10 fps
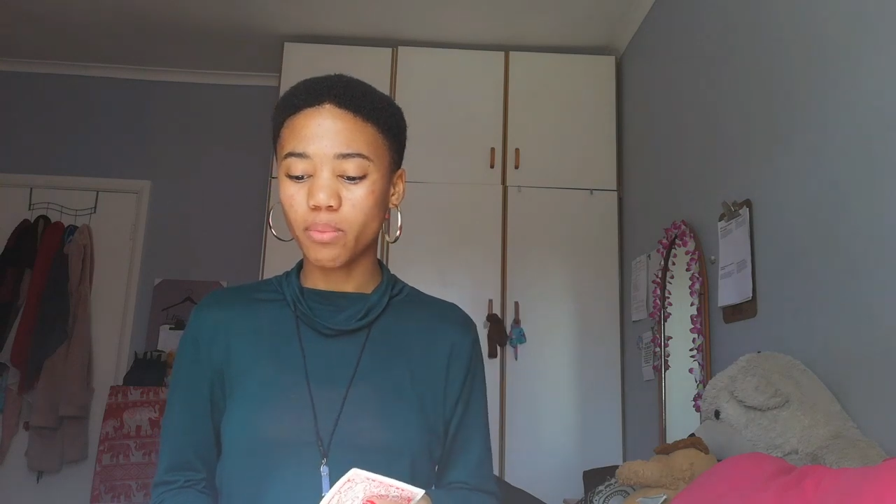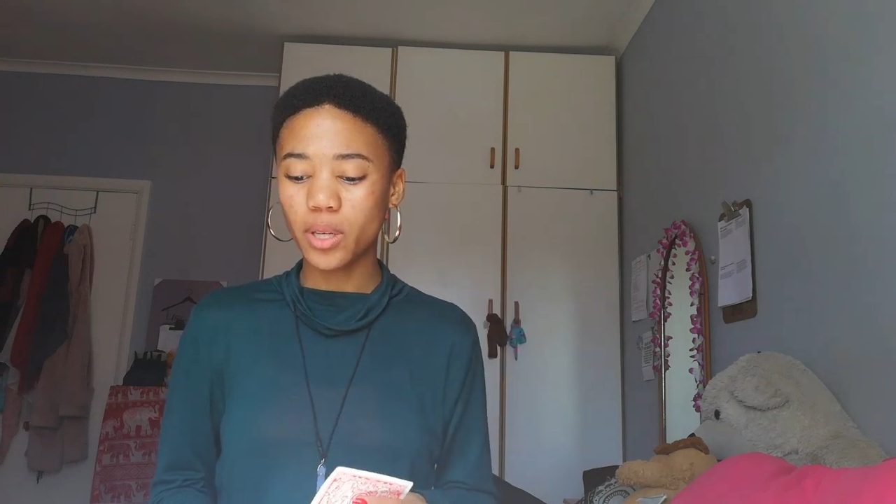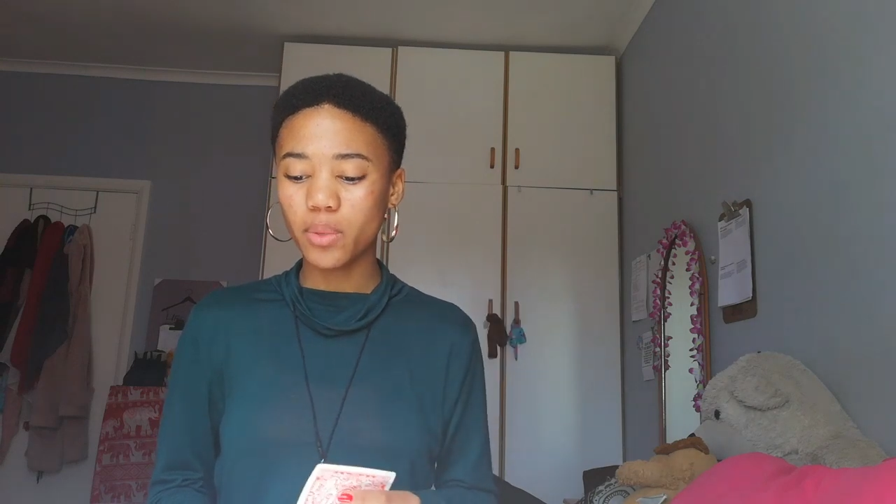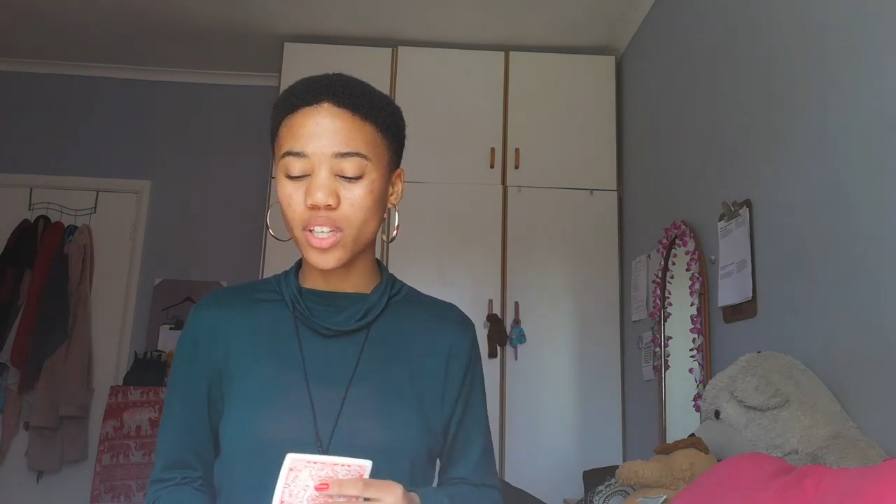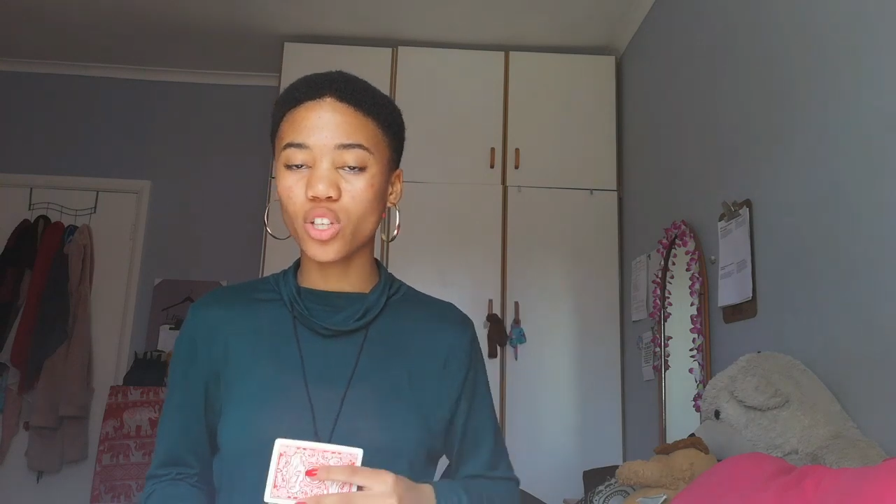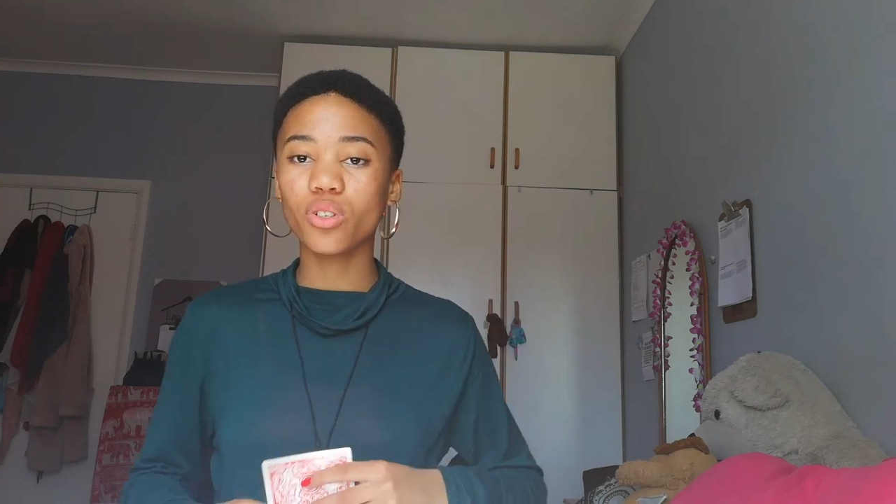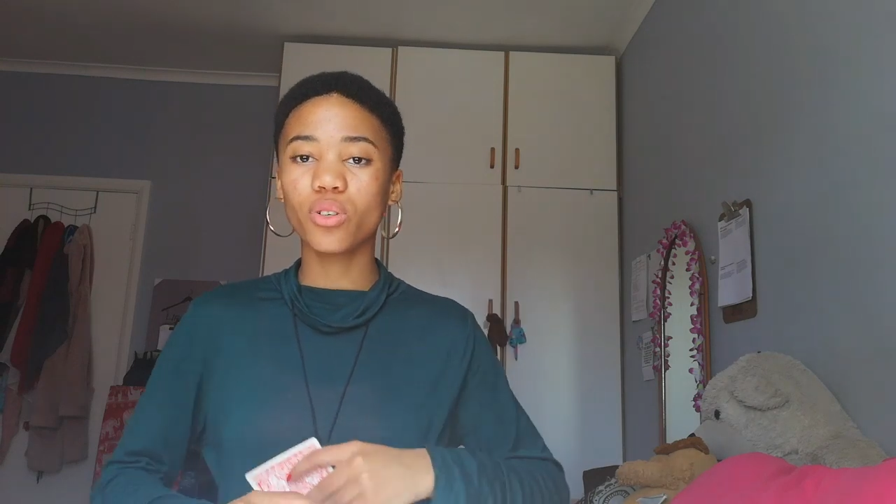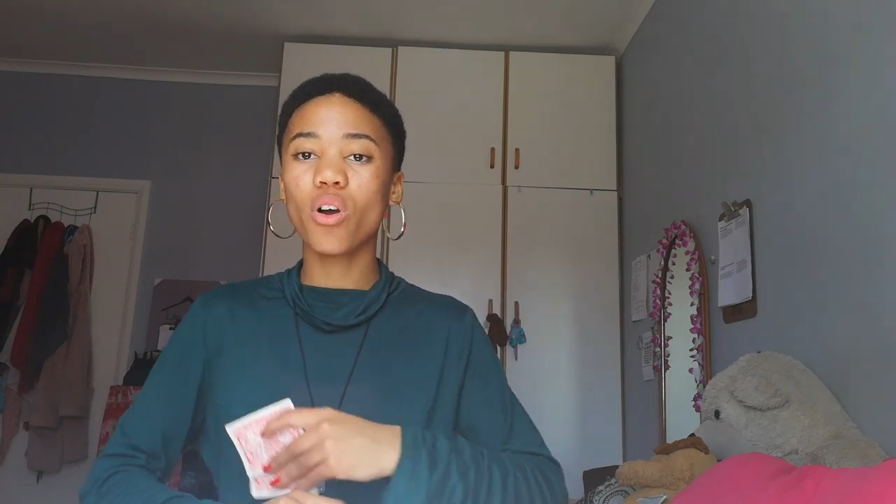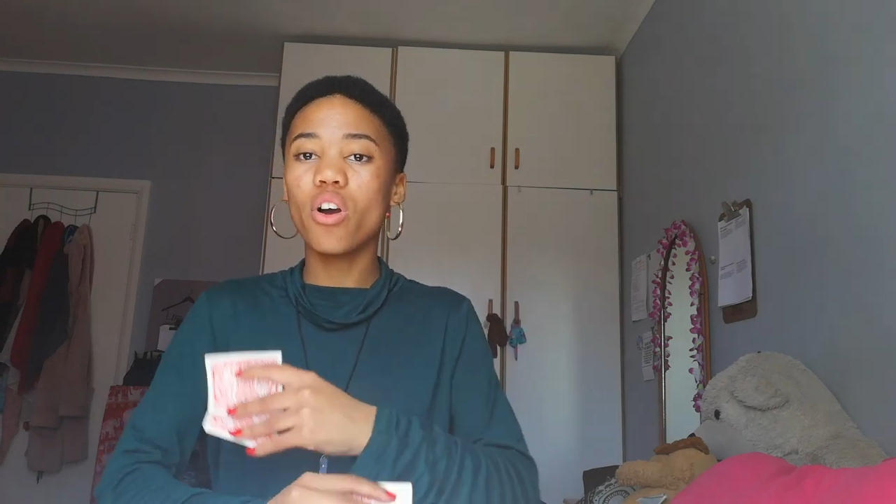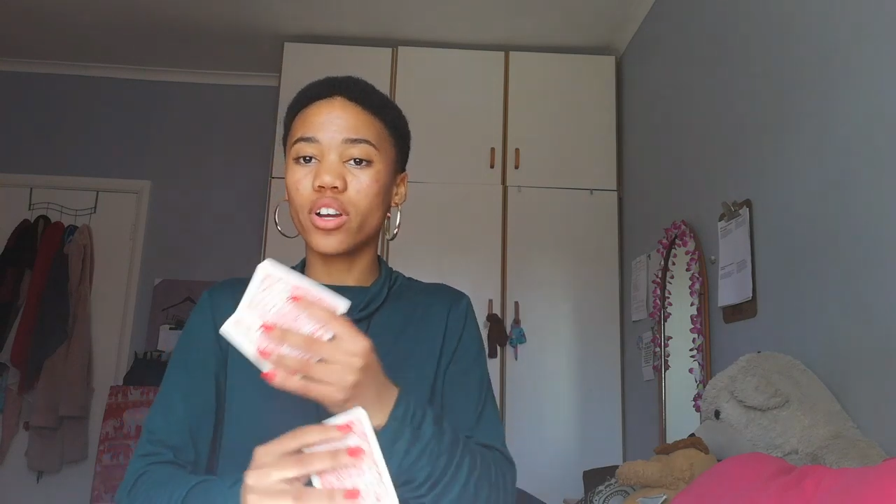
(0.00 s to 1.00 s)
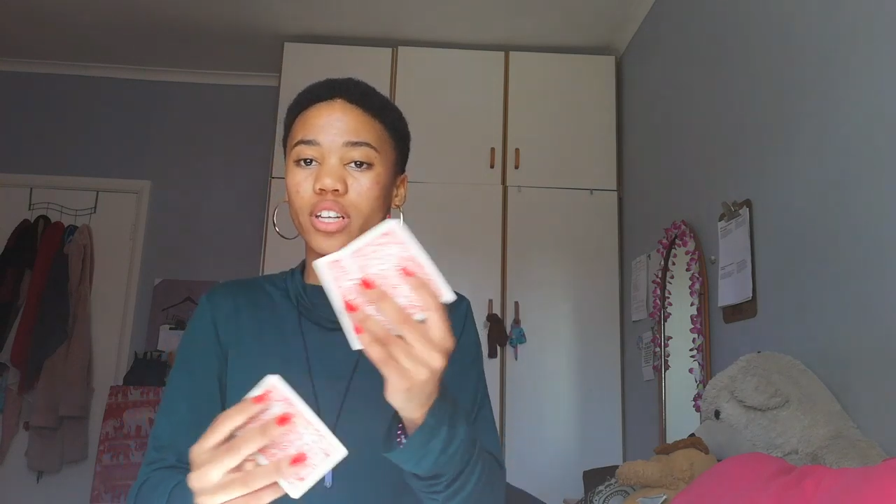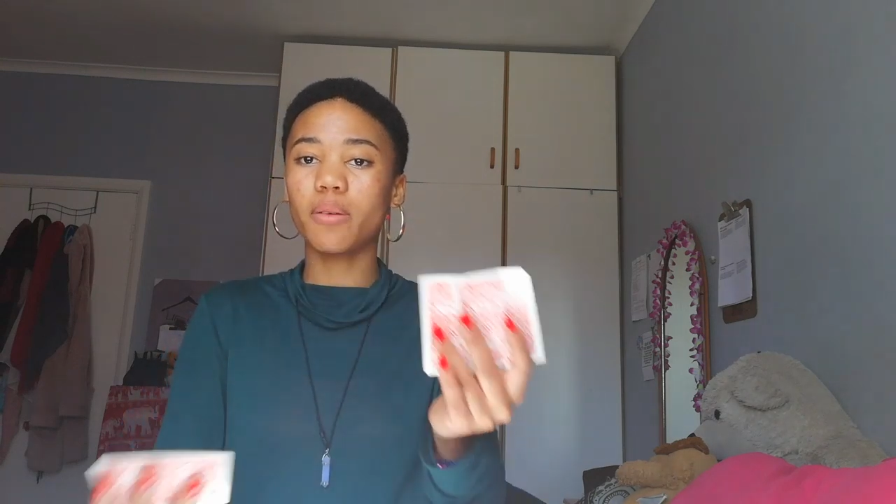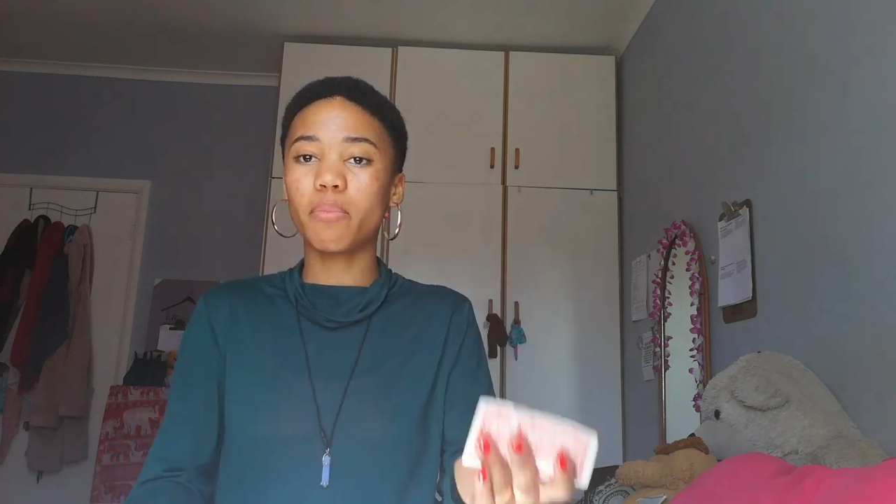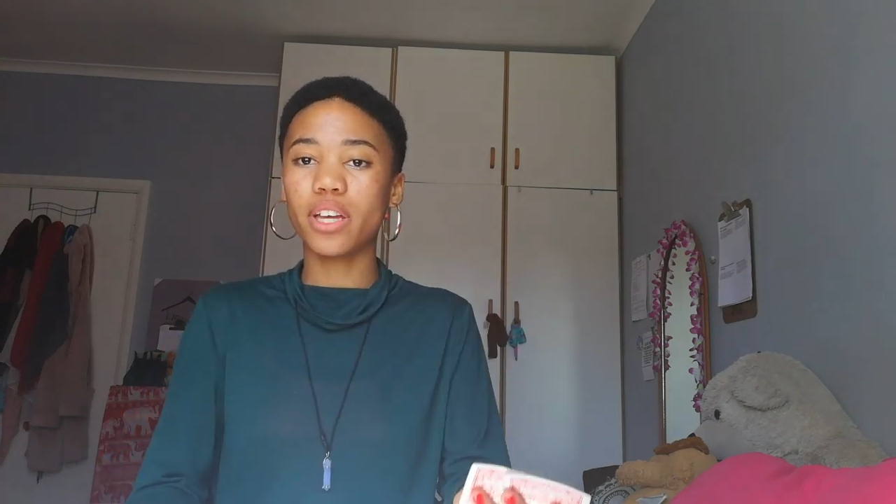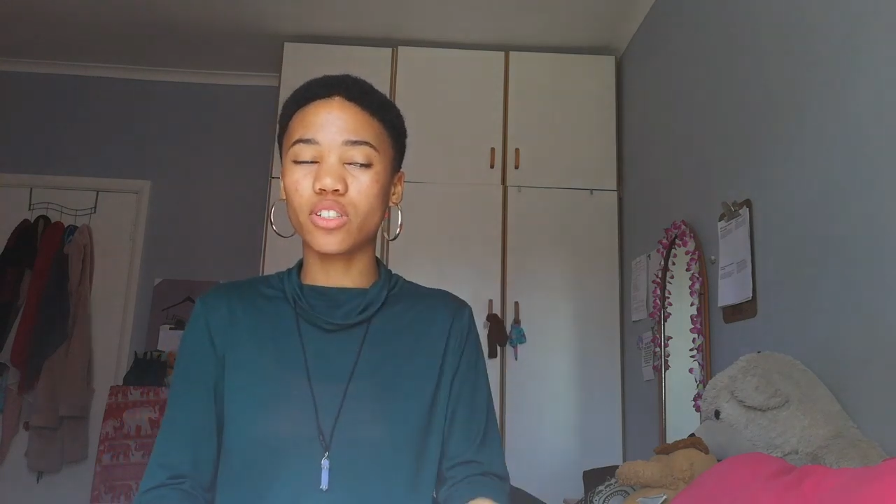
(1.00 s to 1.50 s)
Maybe you are an
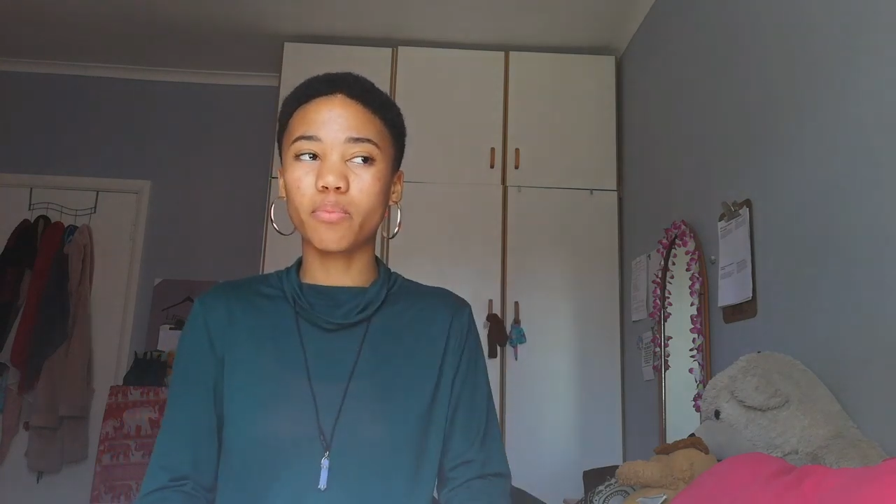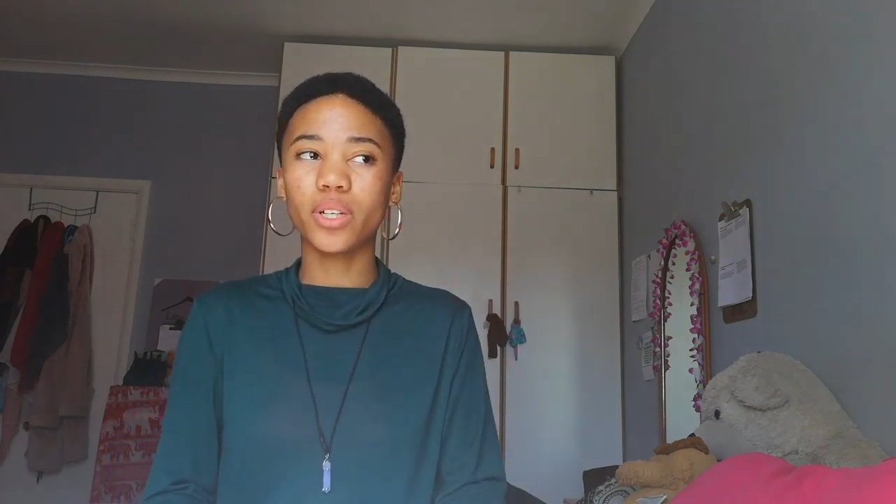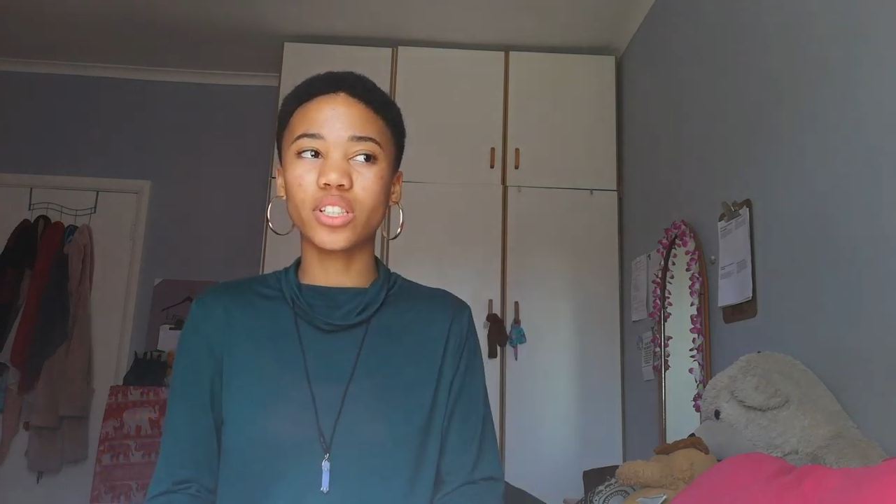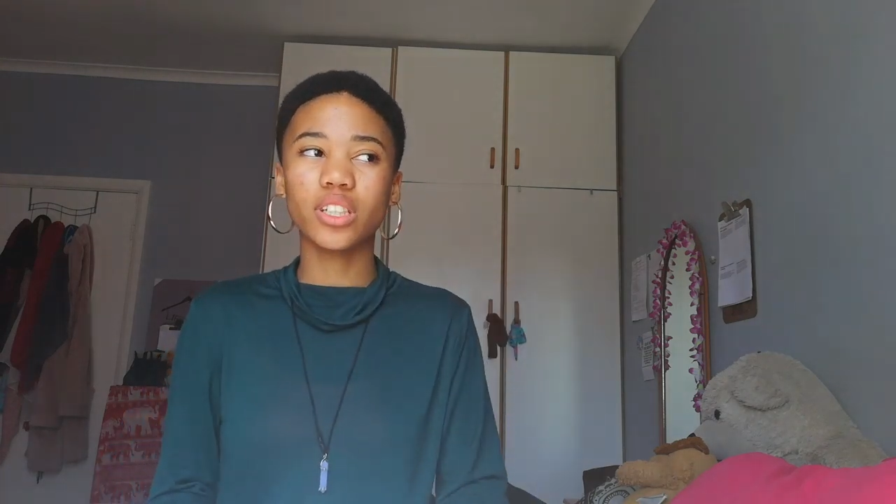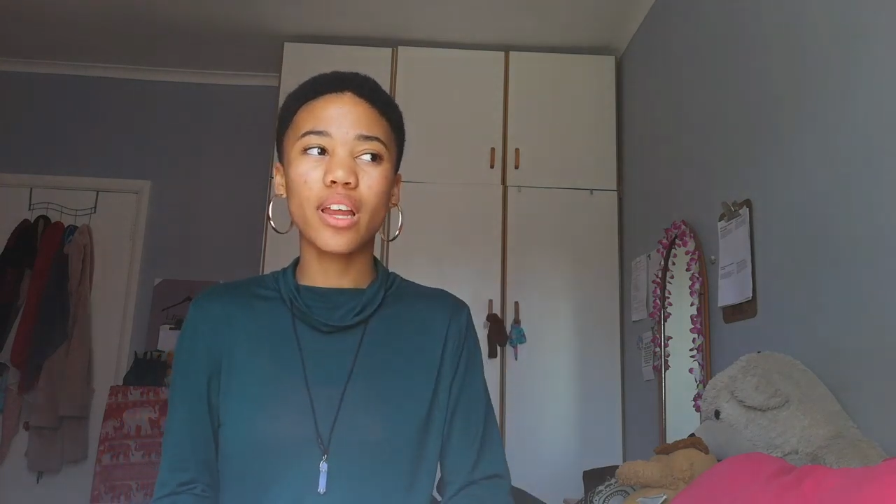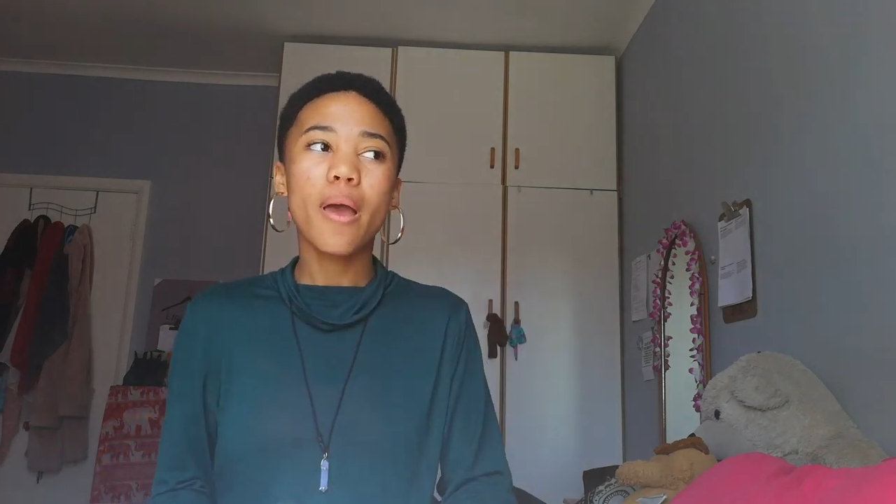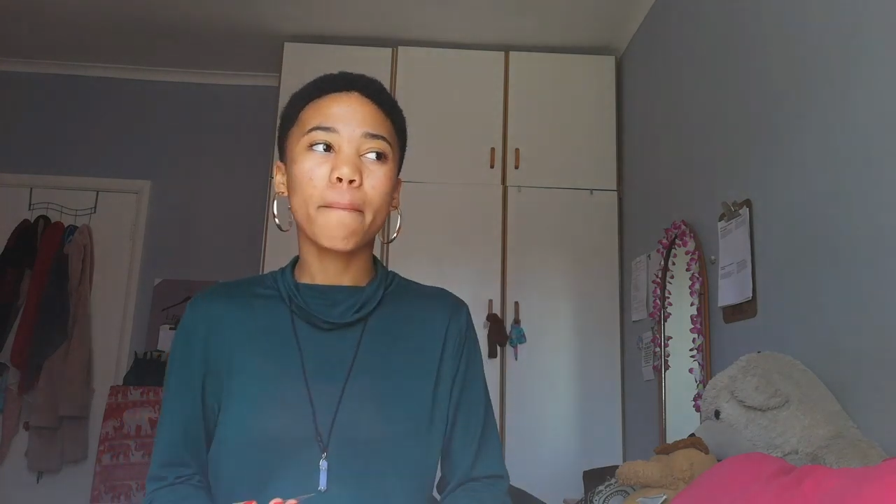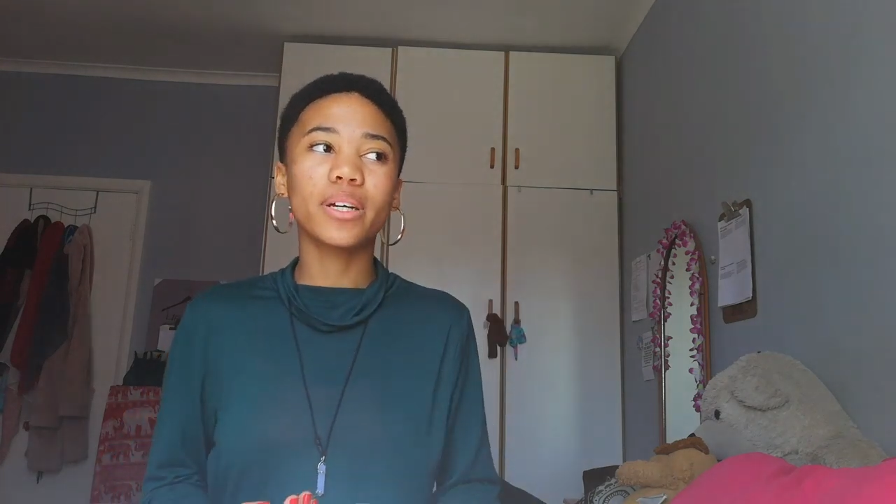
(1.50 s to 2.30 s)
impatient person,